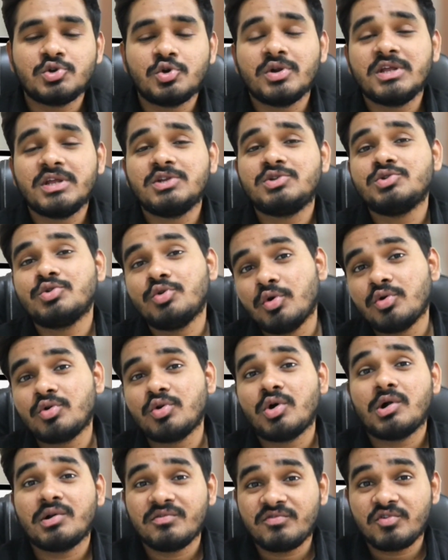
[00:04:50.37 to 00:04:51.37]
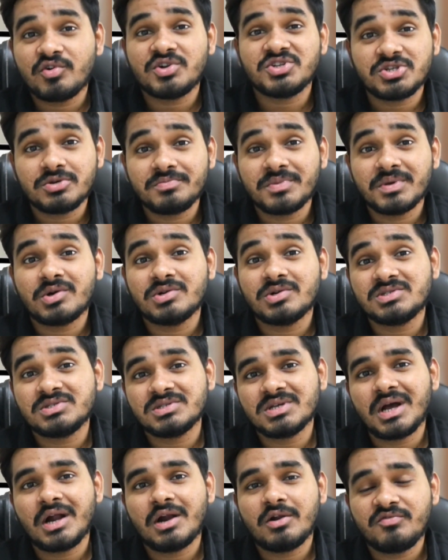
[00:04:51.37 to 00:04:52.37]
there is no need to go to Adobe Photoshop,
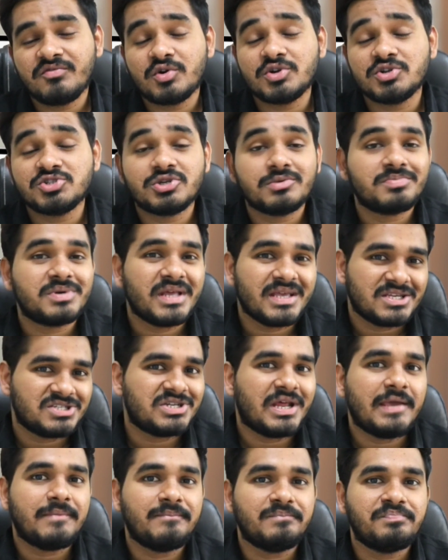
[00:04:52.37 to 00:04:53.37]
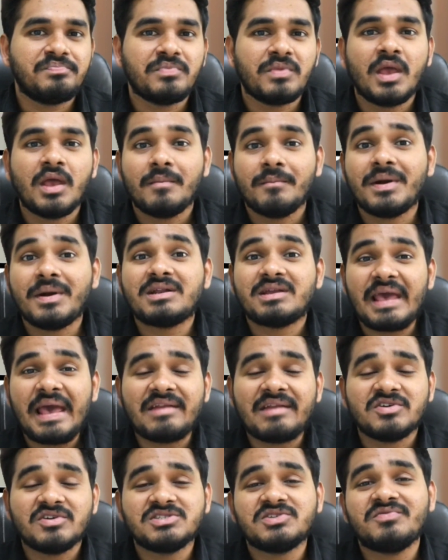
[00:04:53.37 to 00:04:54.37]
because Adobe Photoshop takes time.
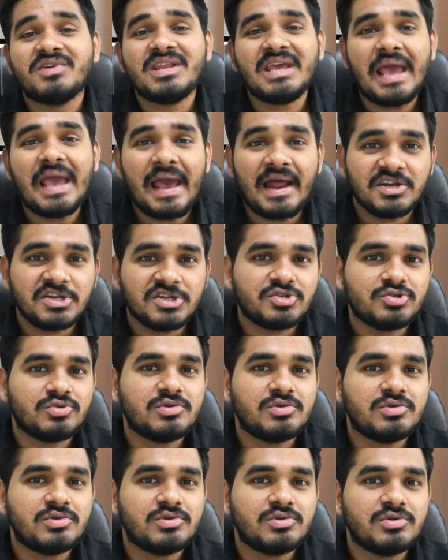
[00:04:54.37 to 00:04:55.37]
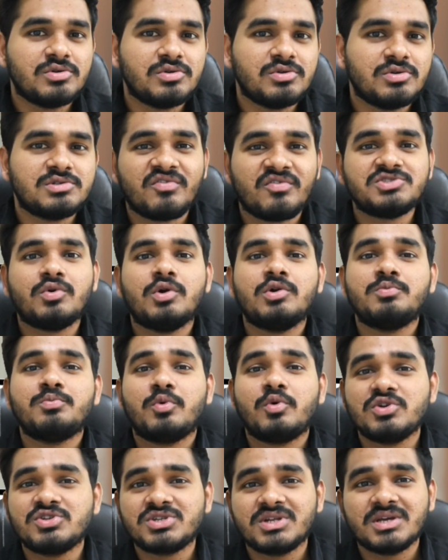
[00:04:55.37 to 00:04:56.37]
But Canva is a very handy tool. So if I just
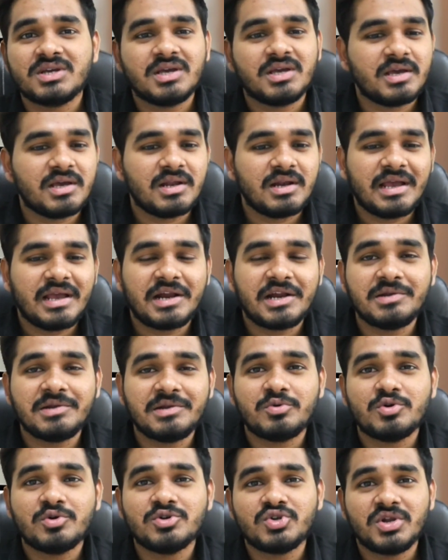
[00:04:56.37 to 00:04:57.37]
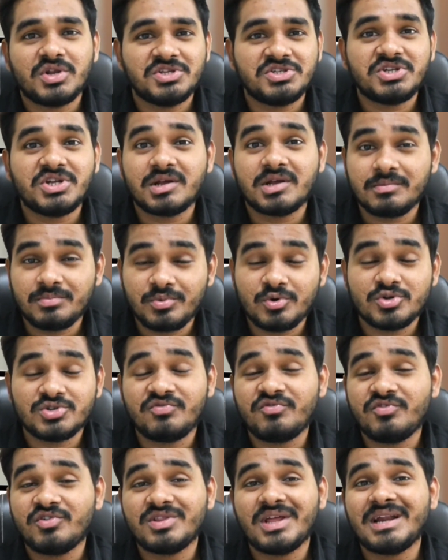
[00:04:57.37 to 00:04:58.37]
want to post a LinkedIn post or
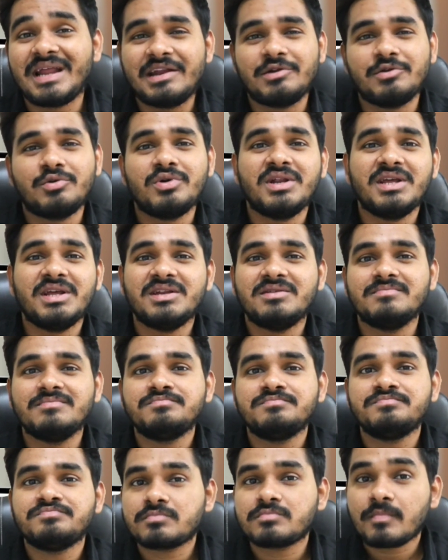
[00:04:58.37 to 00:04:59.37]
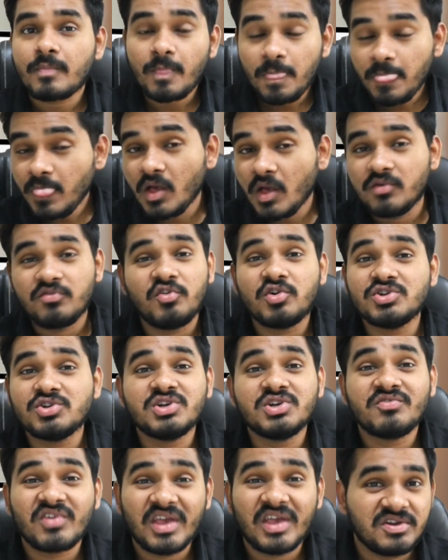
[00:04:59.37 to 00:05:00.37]
Instagram post, for that I don't need
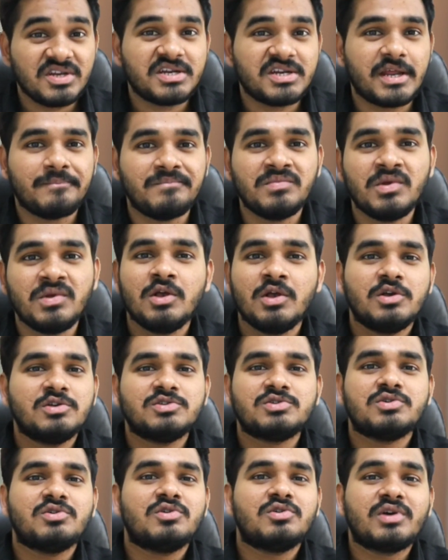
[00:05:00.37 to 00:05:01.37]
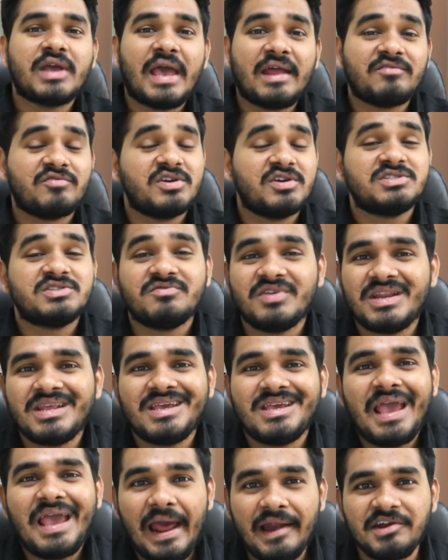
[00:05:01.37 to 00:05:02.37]
Photoshop every time. So
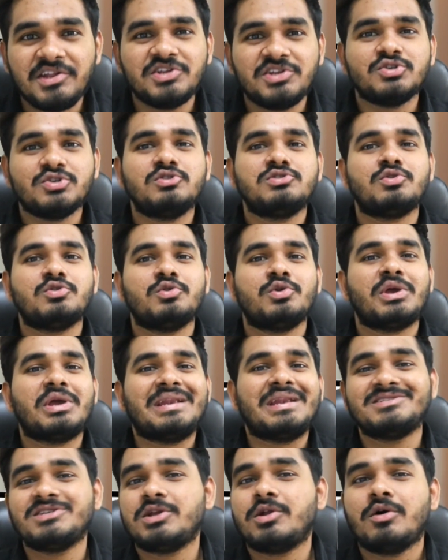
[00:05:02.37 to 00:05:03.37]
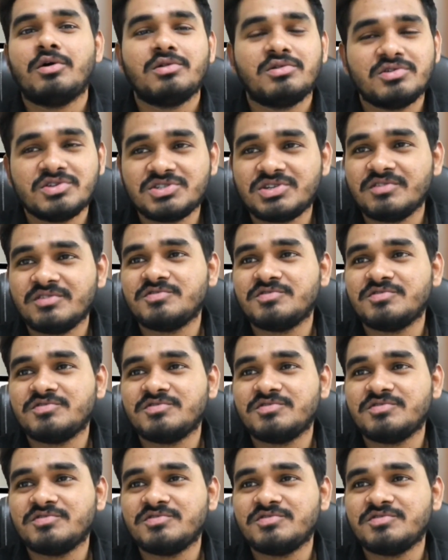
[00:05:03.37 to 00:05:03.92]
Canva is a very handy tool, so you can design